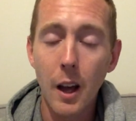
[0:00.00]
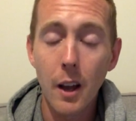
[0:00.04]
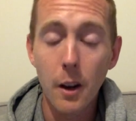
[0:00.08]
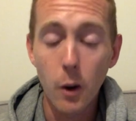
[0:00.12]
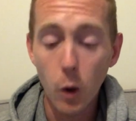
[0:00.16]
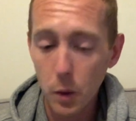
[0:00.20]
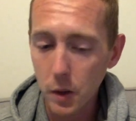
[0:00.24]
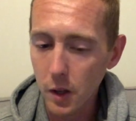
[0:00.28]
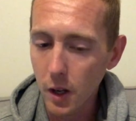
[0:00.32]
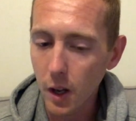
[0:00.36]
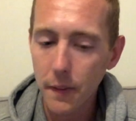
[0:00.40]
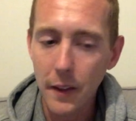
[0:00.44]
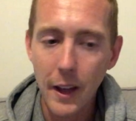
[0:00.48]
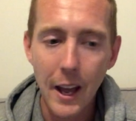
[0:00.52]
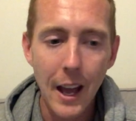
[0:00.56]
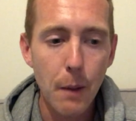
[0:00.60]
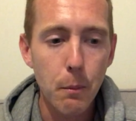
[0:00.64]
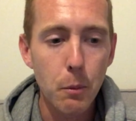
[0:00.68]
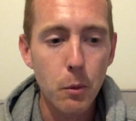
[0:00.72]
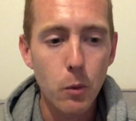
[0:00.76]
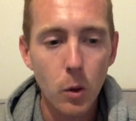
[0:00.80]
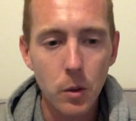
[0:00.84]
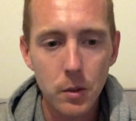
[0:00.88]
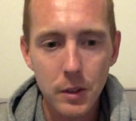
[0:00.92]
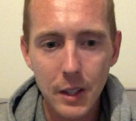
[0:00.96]
And on the other hand,
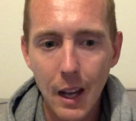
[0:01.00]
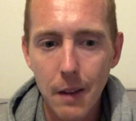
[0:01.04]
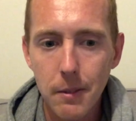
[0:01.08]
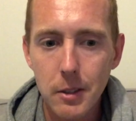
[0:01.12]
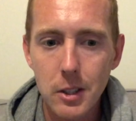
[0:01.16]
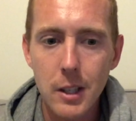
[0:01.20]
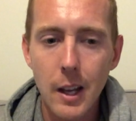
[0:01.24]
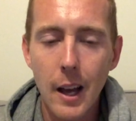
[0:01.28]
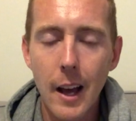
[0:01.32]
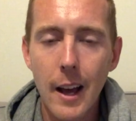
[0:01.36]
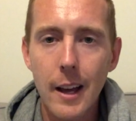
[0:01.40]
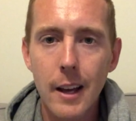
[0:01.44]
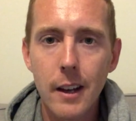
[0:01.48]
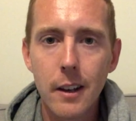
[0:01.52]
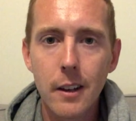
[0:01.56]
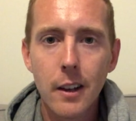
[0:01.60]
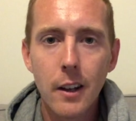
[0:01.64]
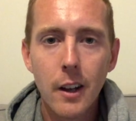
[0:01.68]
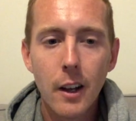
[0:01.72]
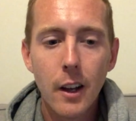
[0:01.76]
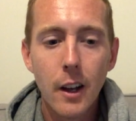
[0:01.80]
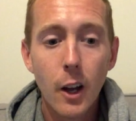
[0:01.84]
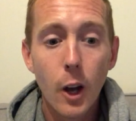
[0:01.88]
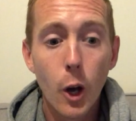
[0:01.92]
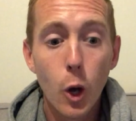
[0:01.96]
we've got David De Gea,
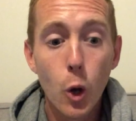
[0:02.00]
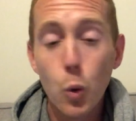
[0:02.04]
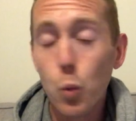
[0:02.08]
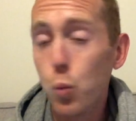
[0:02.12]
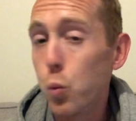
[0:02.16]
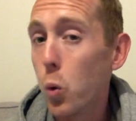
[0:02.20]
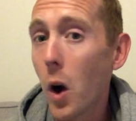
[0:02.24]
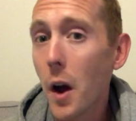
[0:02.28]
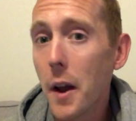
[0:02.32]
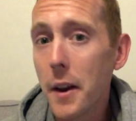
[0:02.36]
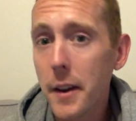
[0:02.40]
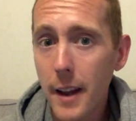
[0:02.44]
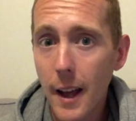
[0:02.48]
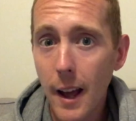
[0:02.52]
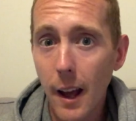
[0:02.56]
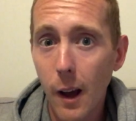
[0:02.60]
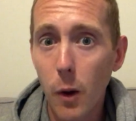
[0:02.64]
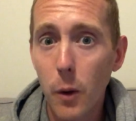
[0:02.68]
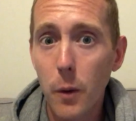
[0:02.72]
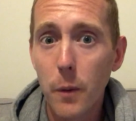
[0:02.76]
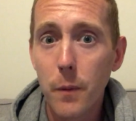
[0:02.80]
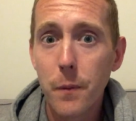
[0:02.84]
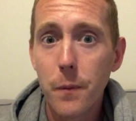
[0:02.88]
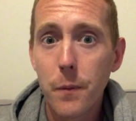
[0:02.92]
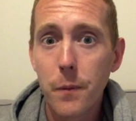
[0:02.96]
who right
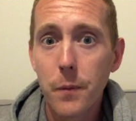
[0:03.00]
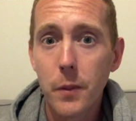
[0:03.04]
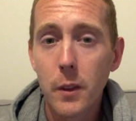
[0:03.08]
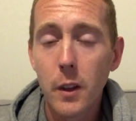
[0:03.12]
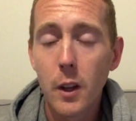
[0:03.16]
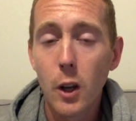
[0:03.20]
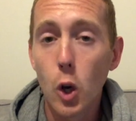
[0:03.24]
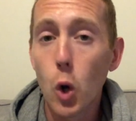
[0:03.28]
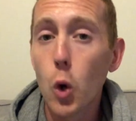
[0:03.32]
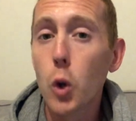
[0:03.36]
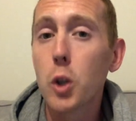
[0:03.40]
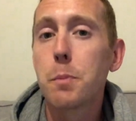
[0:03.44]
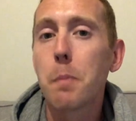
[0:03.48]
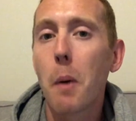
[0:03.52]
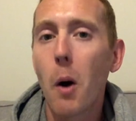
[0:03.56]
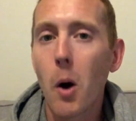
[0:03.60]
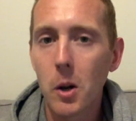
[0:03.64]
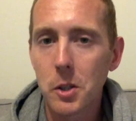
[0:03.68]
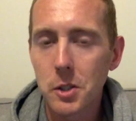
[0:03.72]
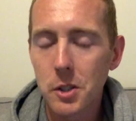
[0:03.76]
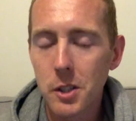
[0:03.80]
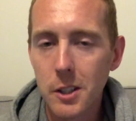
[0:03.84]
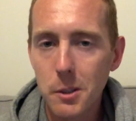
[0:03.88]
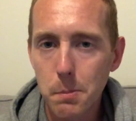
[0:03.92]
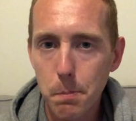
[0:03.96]
now looks
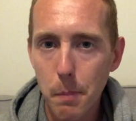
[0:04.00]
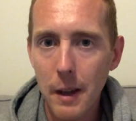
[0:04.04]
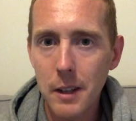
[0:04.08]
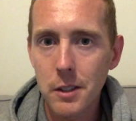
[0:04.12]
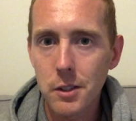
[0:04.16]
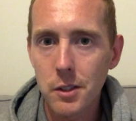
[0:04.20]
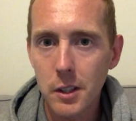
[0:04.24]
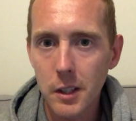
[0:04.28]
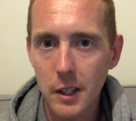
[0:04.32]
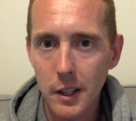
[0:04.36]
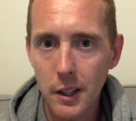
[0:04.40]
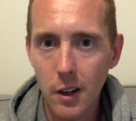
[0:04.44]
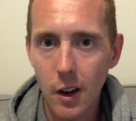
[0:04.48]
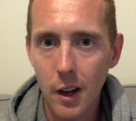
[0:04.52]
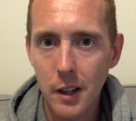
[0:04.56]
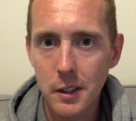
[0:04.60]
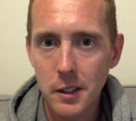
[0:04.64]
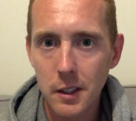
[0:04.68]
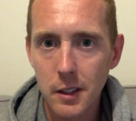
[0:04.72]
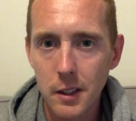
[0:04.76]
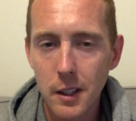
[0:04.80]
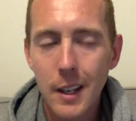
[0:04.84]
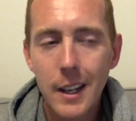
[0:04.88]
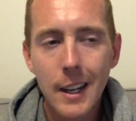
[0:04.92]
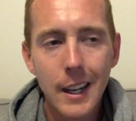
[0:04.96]
past his best at
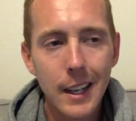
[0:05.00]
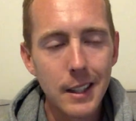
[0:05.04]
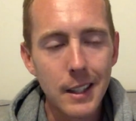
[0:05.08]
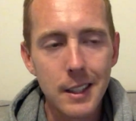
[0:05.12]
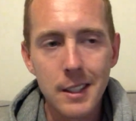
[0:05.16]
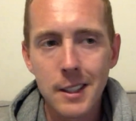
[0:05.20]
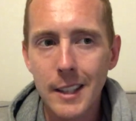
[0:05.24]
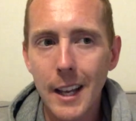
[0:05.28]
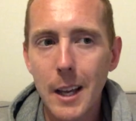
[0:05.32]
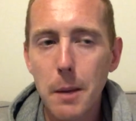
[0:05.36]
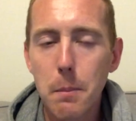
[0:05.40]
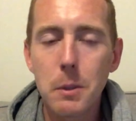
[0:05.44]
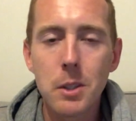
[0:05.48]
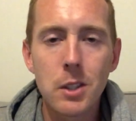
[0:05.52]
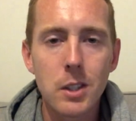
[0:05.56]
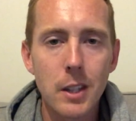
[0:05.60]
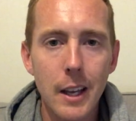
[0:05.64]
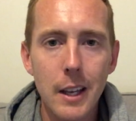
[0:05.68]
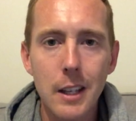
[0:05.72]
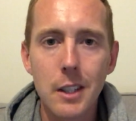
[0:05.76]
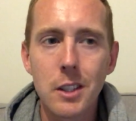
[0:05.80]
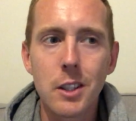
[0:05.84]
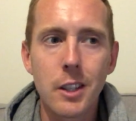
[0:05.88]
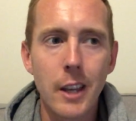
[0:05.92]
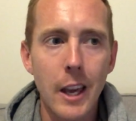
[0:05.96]
United. And the same
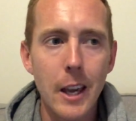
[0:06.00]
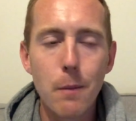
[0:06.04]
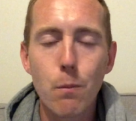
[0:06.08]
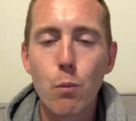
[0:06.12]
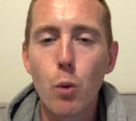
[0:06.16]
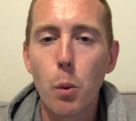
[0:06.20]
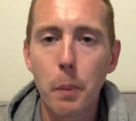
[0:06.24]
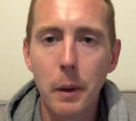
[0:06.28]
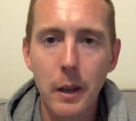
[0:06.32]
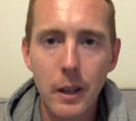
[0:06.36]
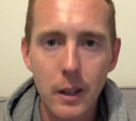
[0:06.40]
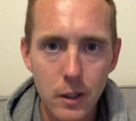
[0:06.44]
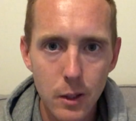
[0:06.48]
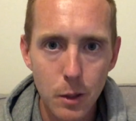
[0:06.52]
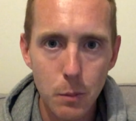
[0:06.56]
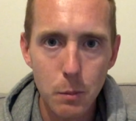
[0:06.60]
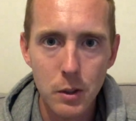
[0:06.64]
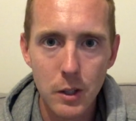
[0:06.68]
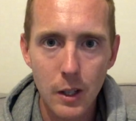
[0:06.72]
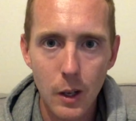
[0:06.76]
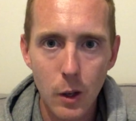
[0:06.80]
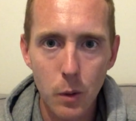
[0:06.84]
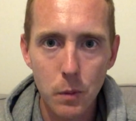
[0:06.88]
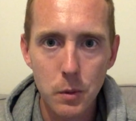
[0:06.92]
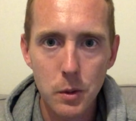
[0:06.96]
mistakes keep repeating
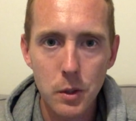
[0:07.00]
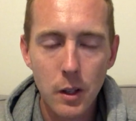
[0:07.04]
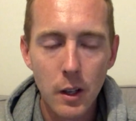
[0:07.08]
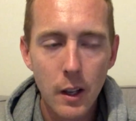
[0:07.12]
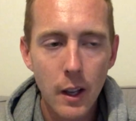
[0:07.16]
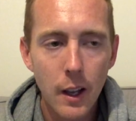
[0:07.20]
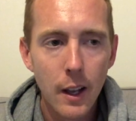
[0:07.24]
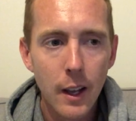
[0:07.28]
themselves.